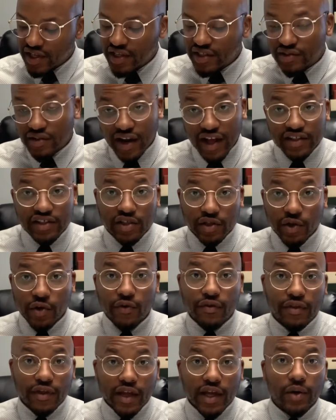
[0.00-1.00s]
So that's a new
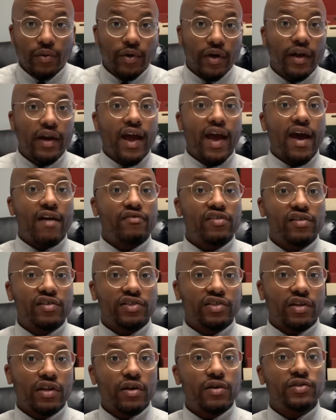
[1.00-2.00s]
thing. We're going to have to
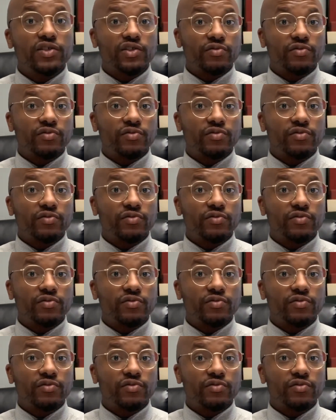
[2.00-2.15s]
disclose